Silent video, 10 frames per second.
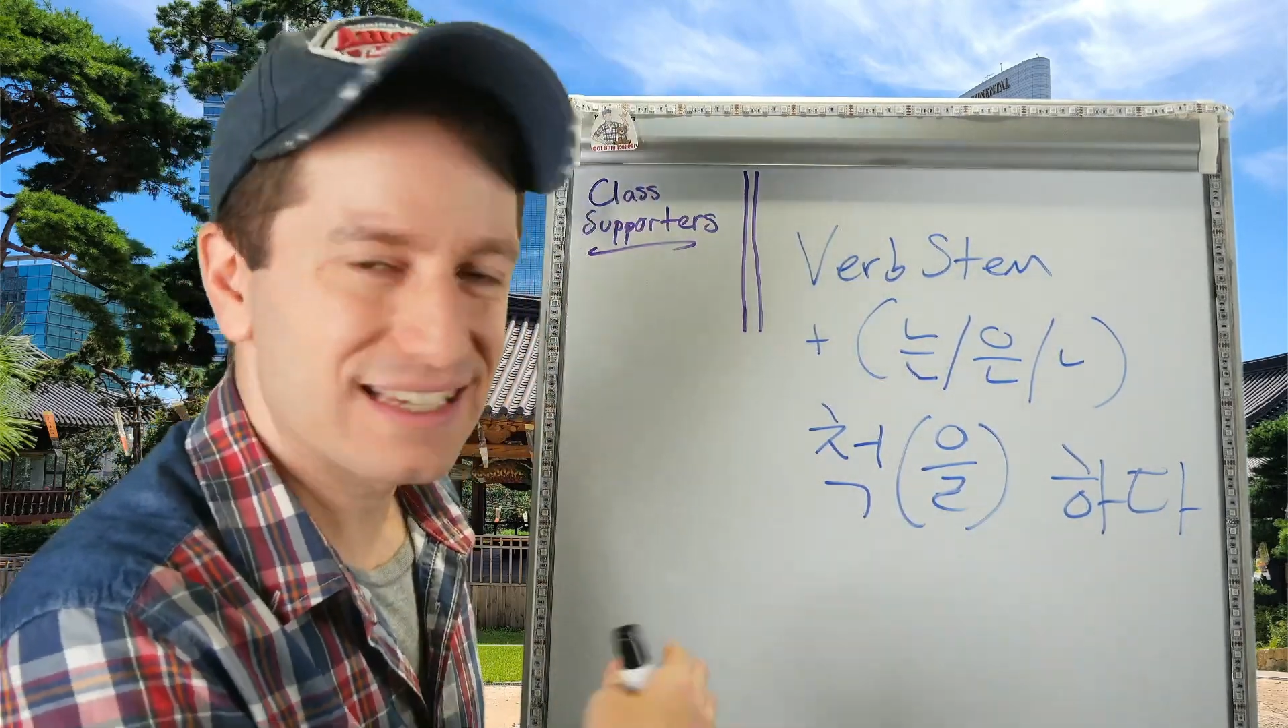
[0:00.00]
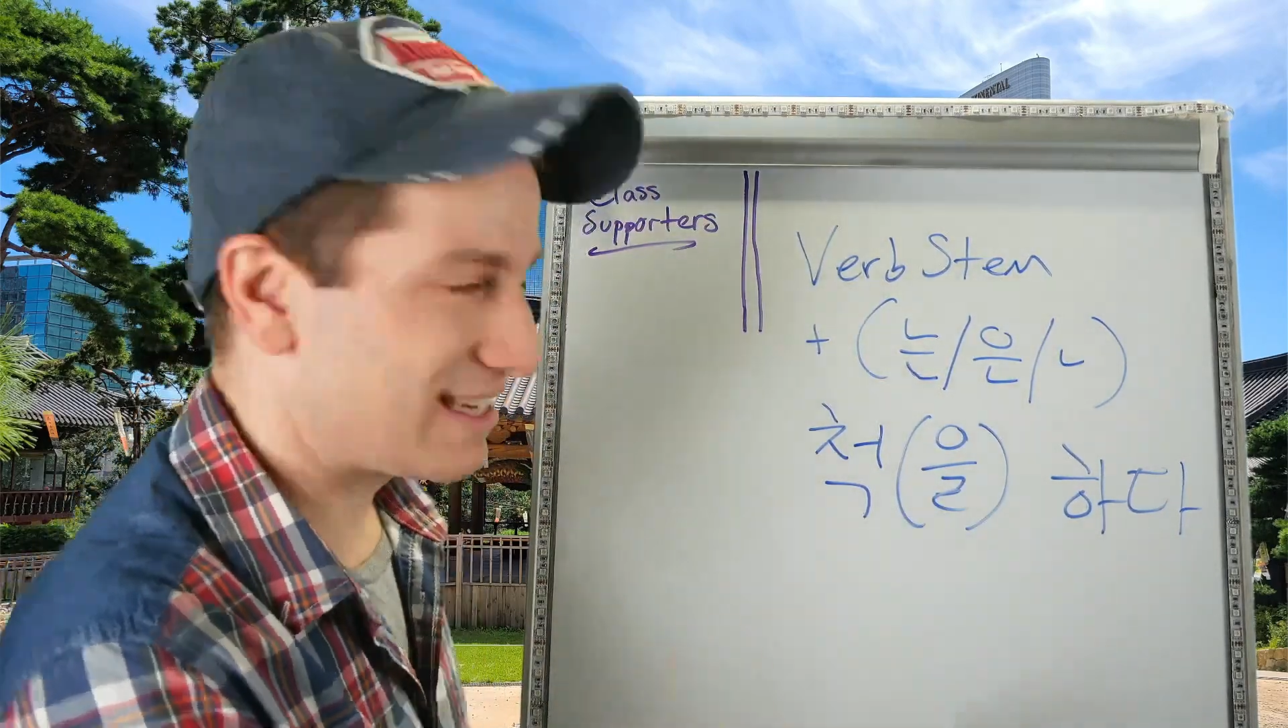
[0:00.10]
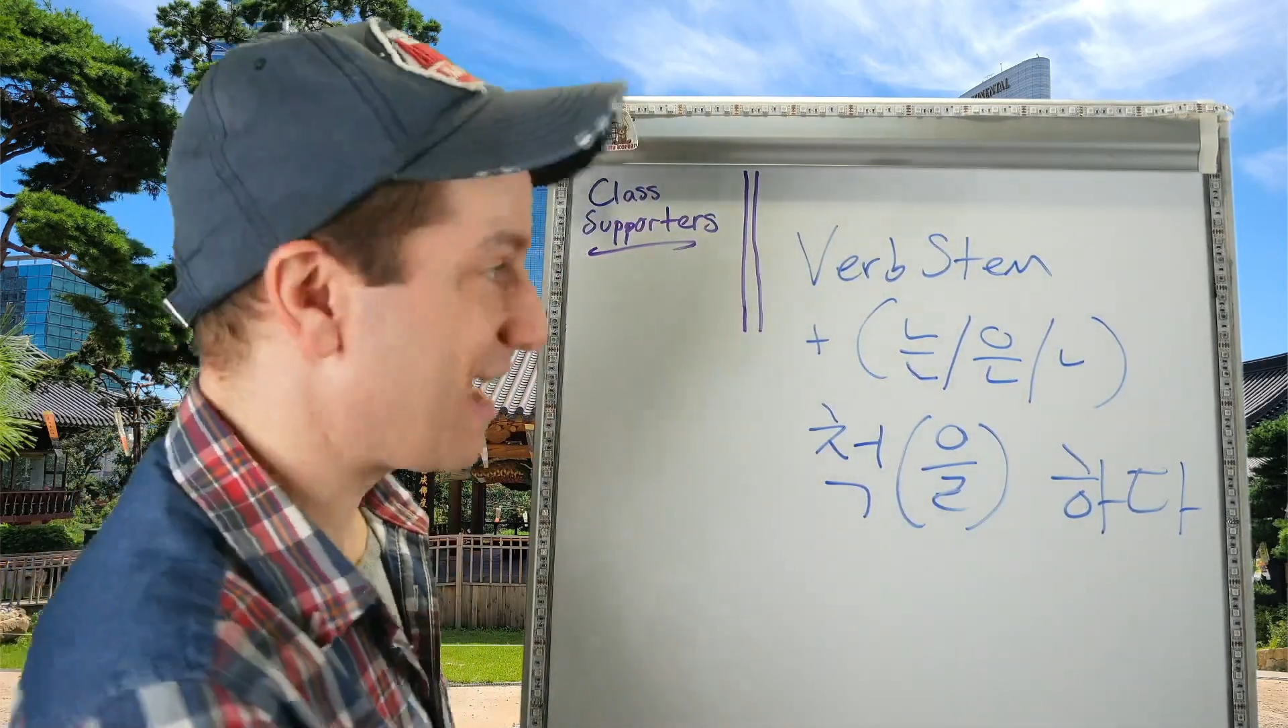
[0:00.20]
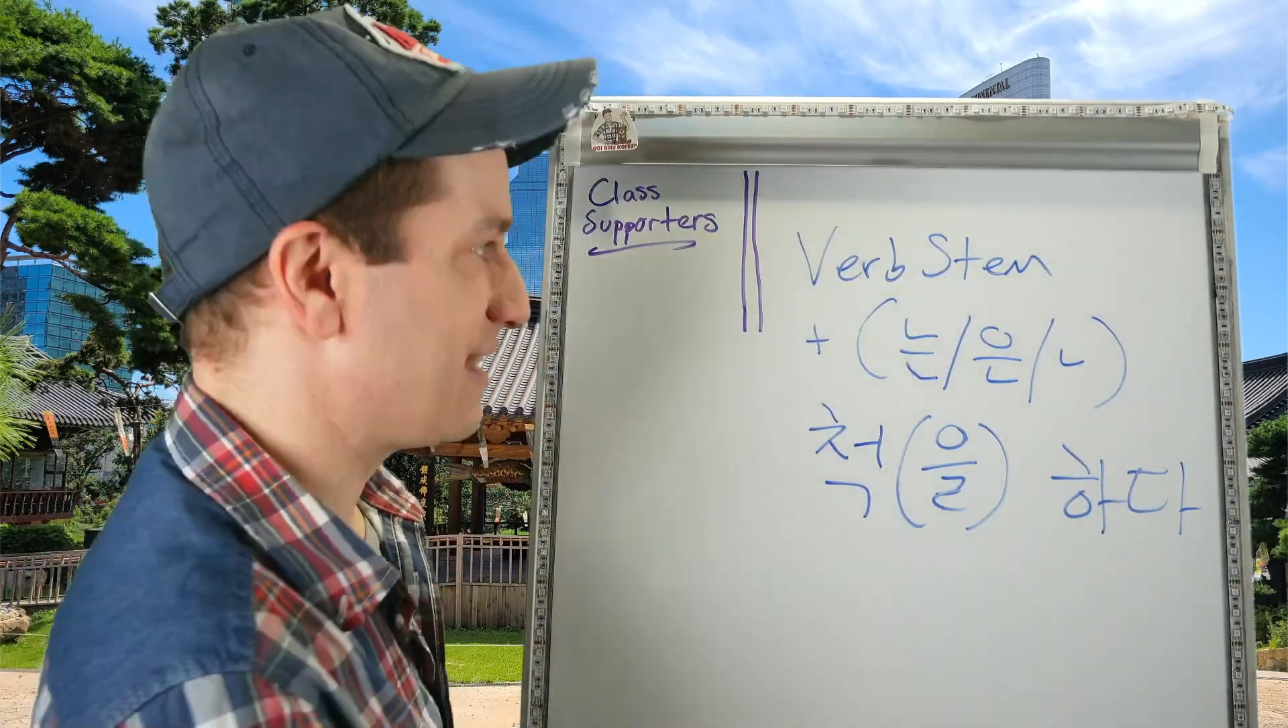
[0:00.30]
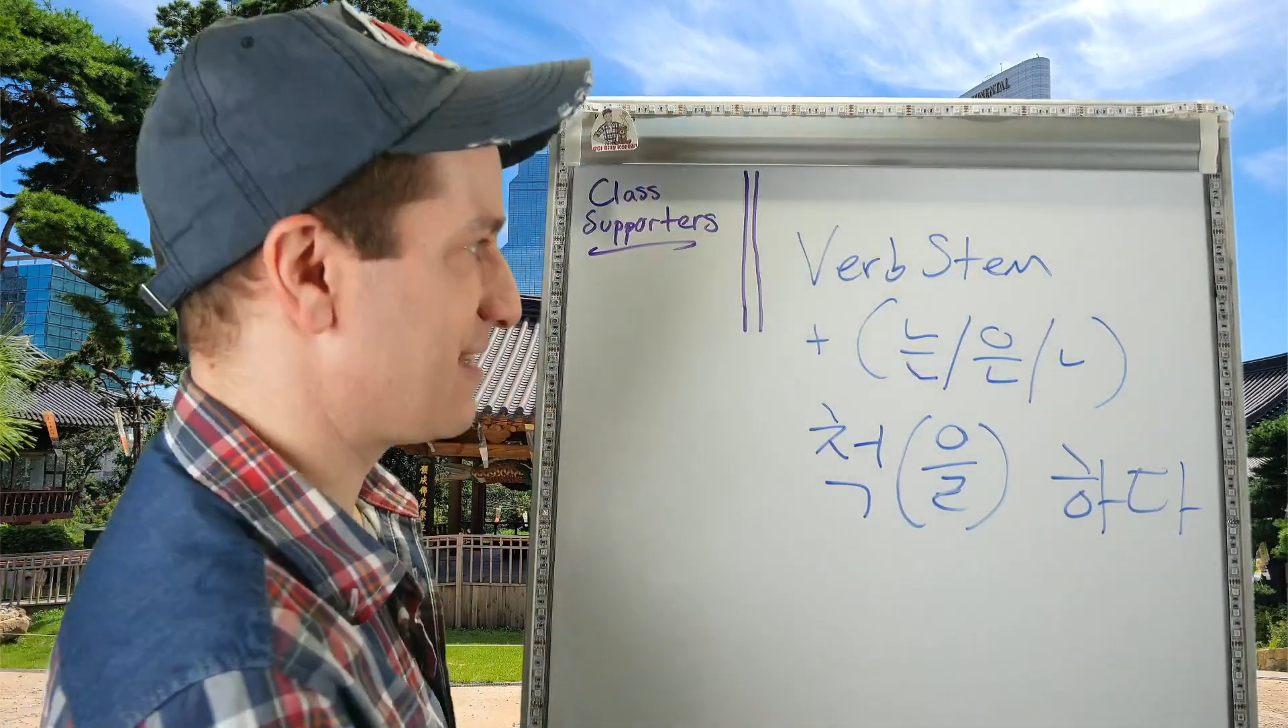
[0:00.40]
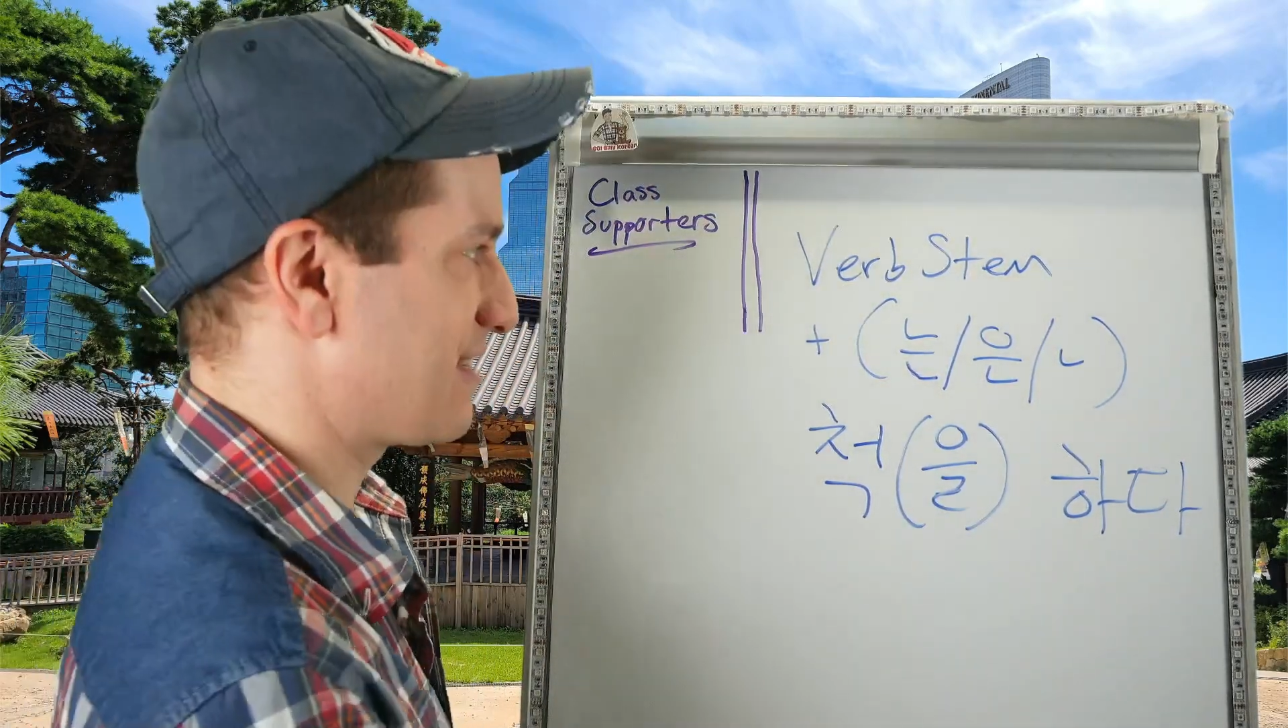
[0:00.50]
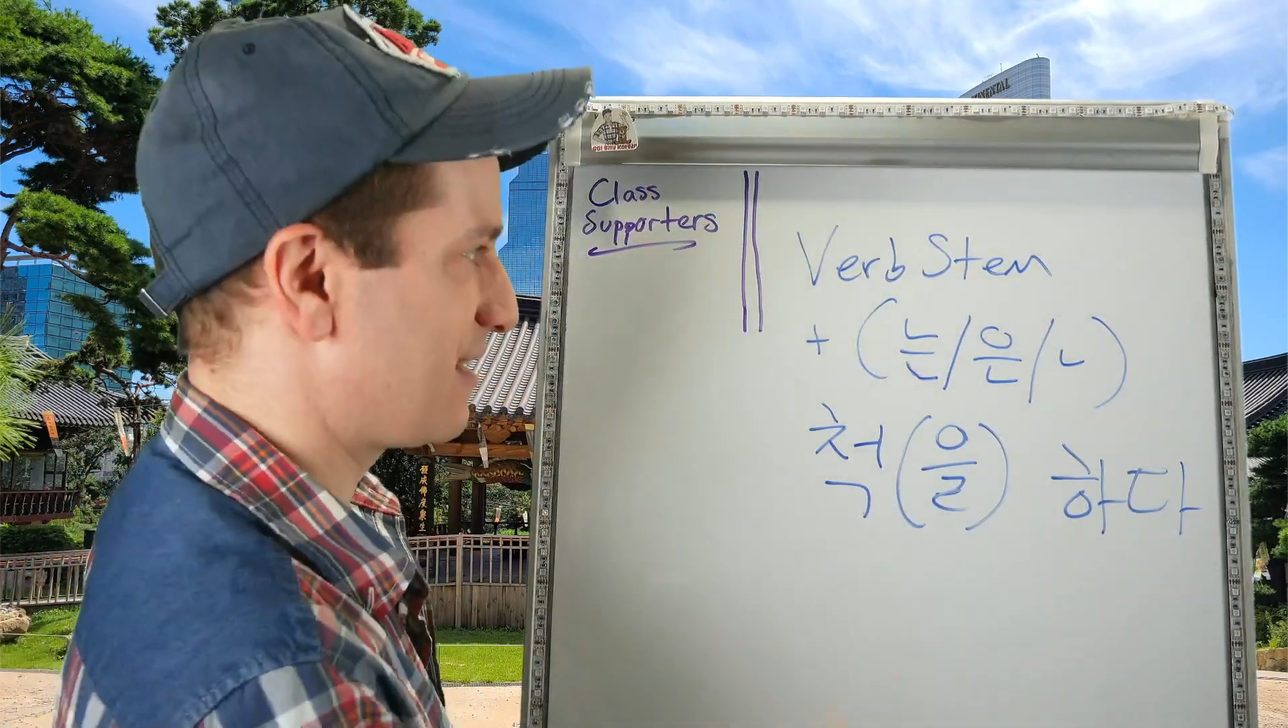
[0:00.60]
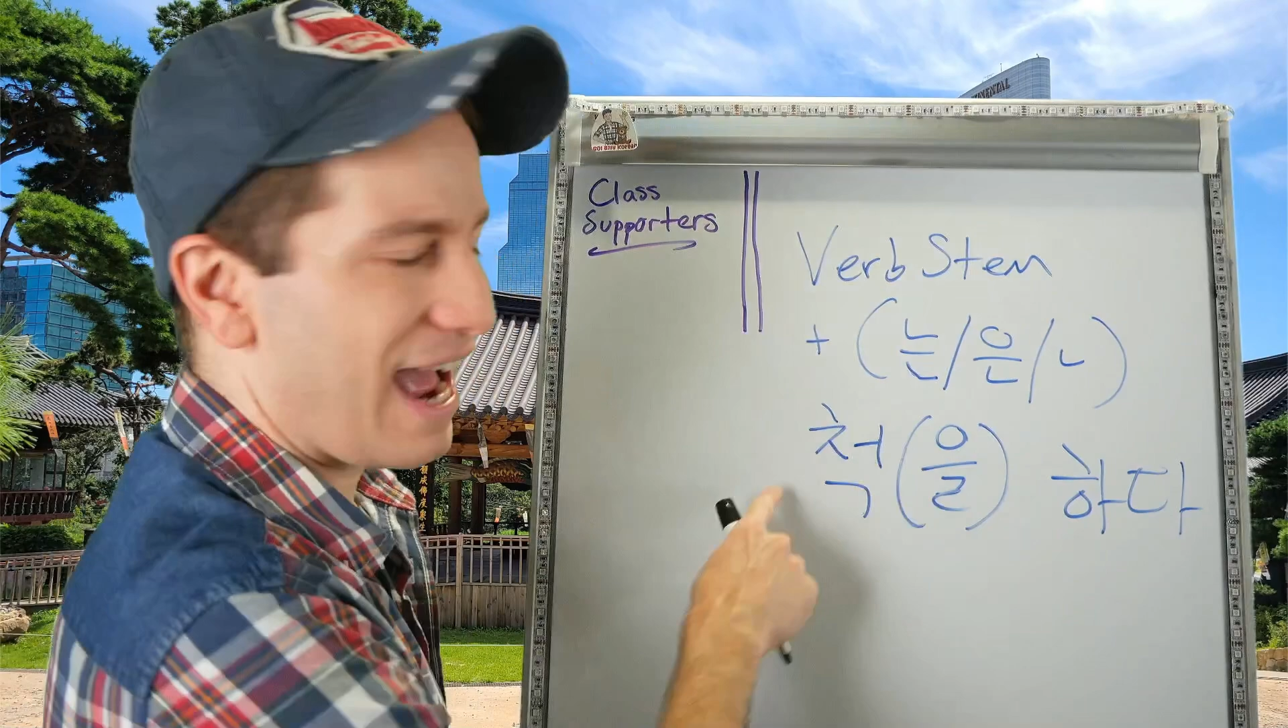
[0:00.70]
tense.